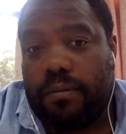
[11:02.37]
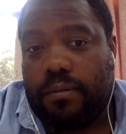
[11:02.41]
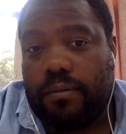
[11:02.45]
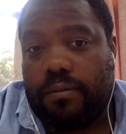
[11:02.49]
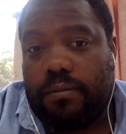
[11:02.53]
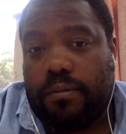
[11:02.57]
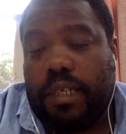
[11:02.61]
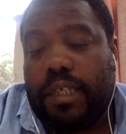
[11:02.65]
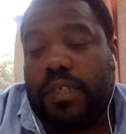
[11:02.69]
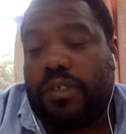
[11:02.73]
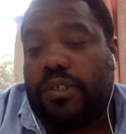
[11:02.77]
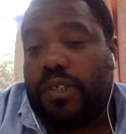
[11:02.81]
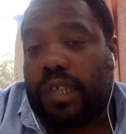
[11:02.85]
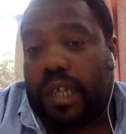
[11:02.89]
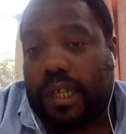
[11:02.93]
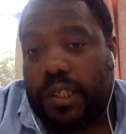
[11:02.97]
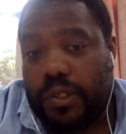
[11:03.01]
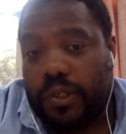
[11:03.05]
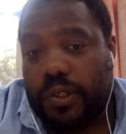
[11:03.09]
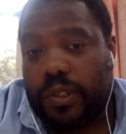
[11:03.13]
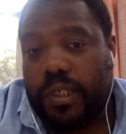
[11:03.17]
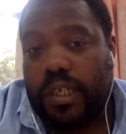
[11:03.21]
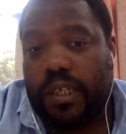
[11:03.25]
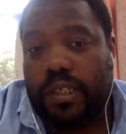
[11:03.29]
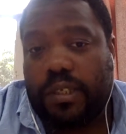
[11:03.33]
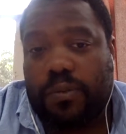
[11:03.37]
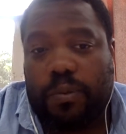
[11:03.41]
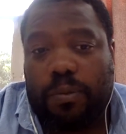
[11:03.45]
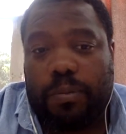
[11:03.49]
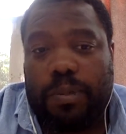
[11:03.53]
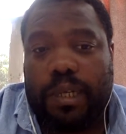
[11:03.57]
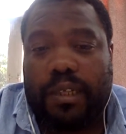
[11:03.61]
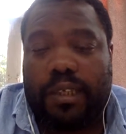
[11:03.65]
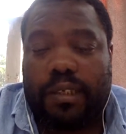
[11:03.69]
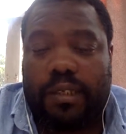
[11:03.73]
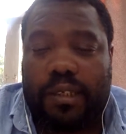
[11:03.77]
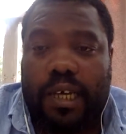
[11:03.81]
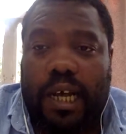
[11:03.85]
It makes sense. Kings would be
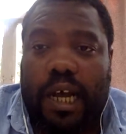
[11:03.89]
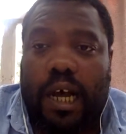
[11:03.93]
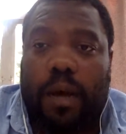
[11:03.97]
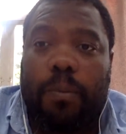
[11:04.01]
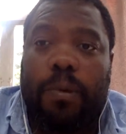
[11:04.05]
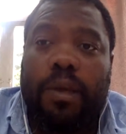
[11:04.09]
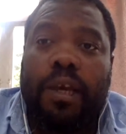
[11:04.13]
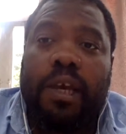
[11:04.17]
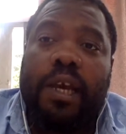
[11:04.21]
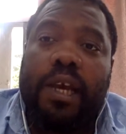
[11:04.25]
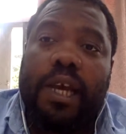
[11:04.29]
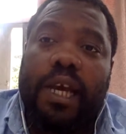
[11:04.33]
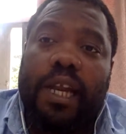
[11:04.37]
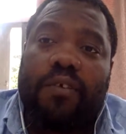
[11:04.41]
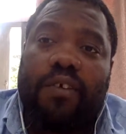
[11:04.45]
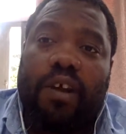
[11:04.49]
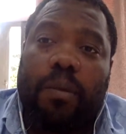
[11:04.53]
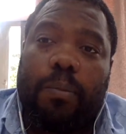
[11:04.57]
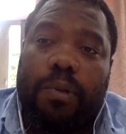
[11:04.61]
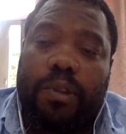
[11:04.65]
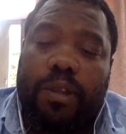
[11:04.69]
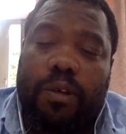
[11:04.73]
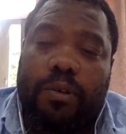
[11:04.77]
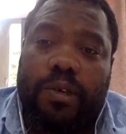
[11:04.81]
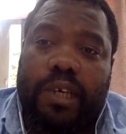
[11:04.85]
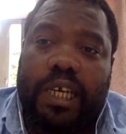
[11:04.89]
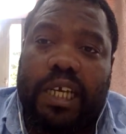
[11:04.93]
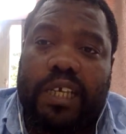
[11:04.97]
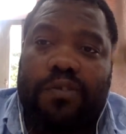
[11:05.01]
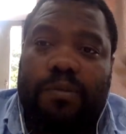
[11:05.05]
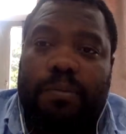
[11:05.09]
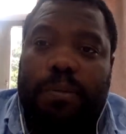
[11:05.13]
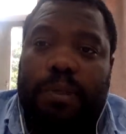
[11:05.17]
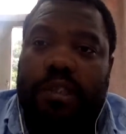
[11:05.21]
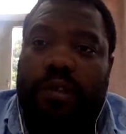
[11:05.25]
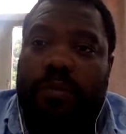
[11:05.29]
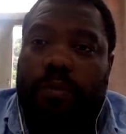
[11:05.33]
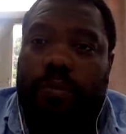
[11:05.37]
at the top, and then right below kings
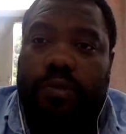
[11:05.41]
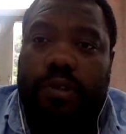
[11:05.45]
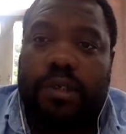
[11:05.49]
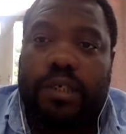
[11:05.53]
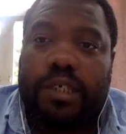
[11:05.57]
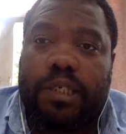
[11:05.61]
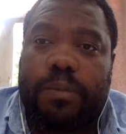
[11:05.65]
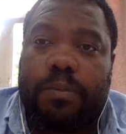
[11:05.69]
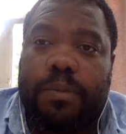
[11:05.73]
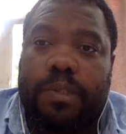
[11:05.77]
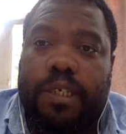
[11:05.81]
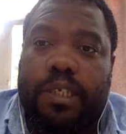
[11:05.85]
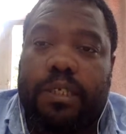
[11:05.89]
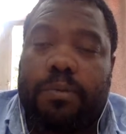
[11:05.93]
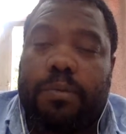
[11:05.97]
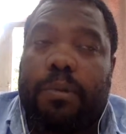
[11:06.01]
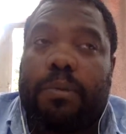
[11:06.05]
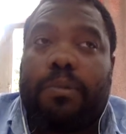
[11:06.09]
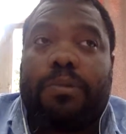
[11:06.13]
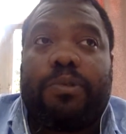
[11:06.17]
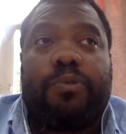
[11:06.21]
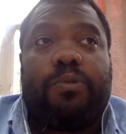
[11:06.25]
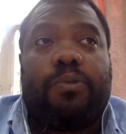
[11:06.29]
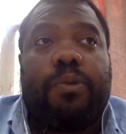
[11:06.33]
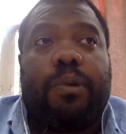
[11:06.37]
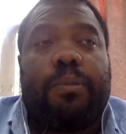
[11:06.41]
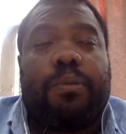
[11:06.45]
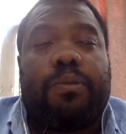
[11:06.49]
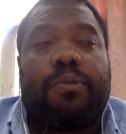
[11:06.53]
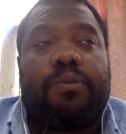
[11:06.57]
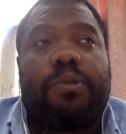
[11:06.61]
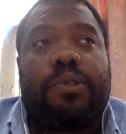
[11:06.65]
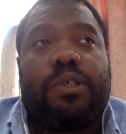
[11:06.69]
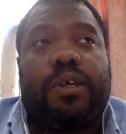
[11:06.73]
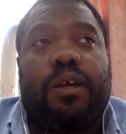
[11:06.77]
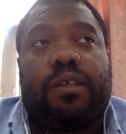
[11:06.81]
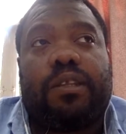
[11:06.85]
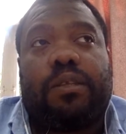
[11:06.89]
would be the priests, because remember
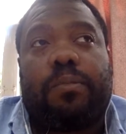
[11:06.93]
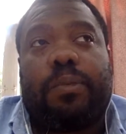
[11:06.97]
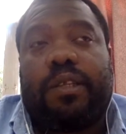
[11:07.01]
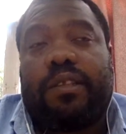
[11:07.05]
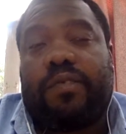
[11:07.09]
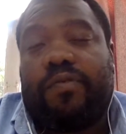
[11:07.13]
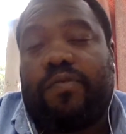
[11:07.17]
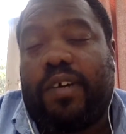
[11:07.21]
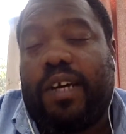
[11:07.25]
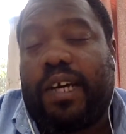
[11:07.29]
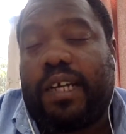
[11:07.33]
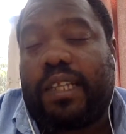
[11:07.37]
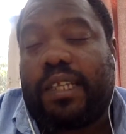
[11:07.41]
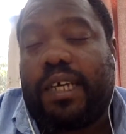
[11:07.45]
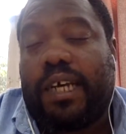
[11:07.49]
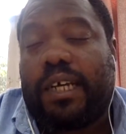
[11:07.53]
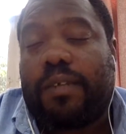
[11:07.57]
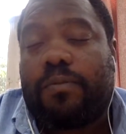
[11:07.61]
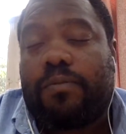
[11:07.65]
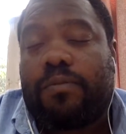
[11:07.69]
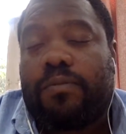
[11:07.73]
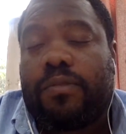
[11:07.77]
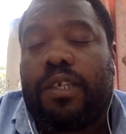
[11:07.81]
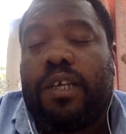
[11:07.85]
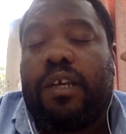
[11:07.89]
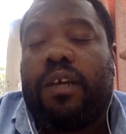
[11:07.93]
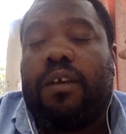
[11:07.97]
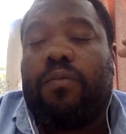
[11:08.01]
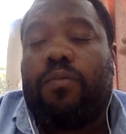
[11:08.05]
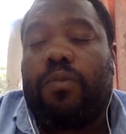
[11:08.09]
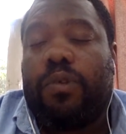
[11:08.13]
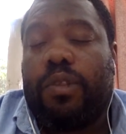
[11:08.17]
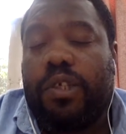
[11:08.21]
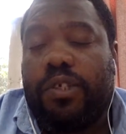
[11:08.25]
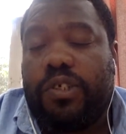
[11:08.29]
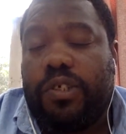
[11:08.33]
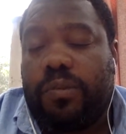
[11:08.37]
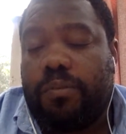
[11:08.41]
we talked about the fact that
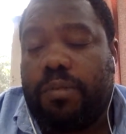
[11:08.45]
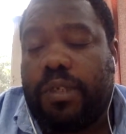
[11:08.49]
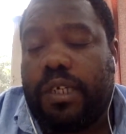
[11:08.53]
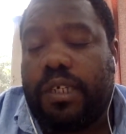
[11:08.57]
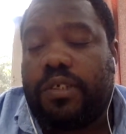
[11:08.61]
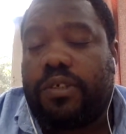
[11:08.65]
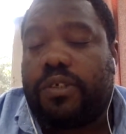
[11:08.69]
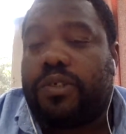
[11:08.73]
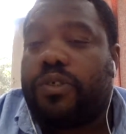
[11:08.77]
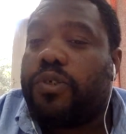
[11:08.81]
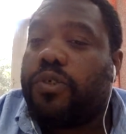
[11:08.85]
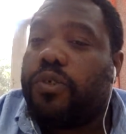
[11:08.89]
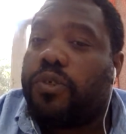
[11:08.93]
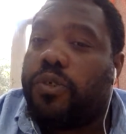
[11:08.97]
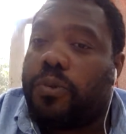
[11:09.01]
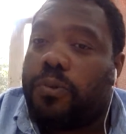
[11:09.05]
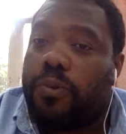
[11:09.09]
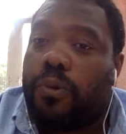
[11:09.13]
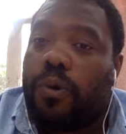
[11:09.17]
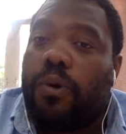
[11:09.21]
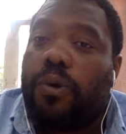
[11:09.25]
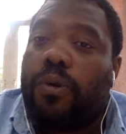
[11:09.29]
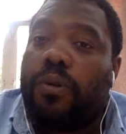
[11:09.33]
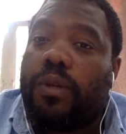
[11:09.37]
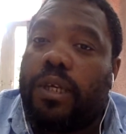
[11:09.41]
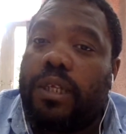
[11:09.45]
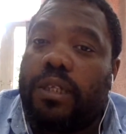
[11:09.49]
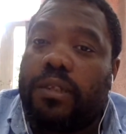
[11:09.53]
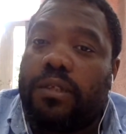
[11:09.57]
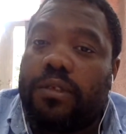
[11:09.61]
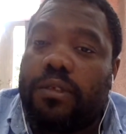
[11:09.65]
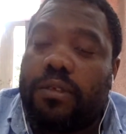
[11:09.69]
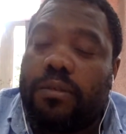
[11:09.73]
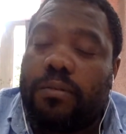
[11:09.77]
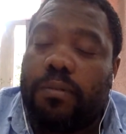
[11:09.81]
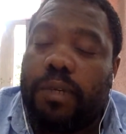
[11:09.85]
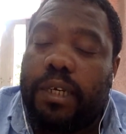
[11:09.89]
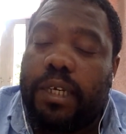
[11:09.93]
religion played a huge role in
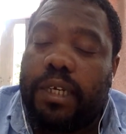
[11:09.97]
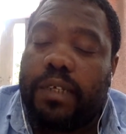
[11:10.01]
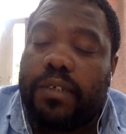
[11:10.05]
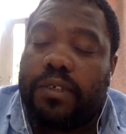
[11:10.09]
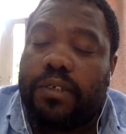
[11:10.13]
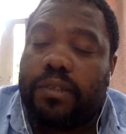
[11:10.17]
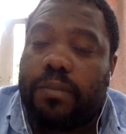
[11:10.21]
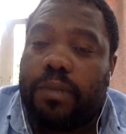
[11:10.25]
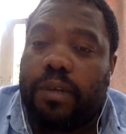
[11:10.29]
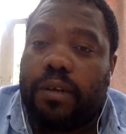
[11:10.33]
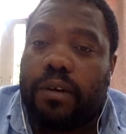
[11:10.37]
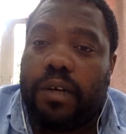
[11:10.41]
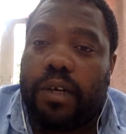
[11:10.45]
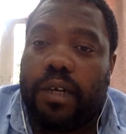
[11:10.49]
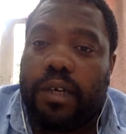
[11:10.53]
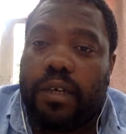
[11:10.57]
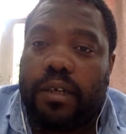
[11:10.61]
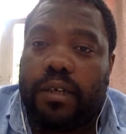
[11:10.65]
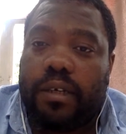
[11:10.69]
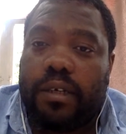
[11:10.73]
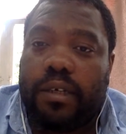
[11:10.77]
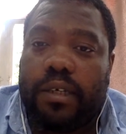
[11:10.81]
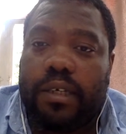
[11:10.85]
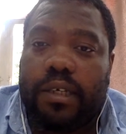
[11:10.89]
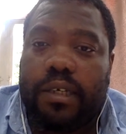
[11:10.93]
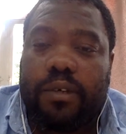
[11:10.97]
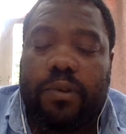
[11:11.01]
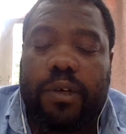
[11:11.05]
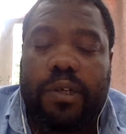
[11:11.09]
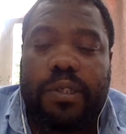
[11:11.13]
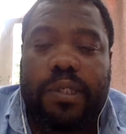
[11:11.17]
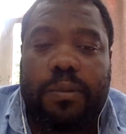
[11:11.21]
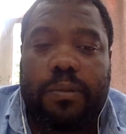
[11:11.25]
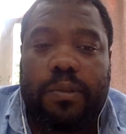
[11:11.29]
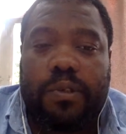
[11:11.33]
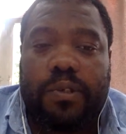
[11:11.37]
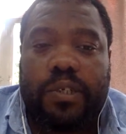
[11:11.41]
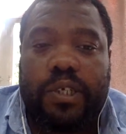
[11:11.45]
making Sumeria a great
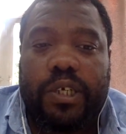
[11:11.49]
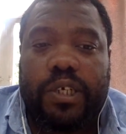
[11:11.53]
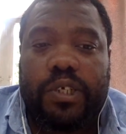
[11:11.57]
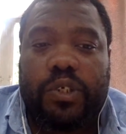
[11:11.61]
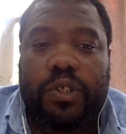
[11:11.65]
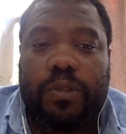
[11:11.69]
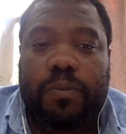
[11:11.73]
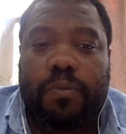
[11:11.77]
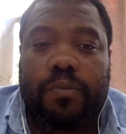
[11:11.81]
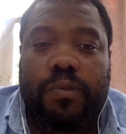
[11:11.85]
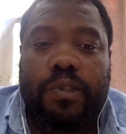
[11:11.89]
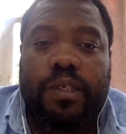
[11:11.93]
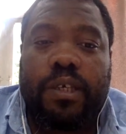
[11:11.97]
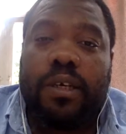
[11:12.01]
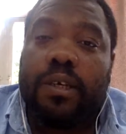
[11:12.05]
civilization.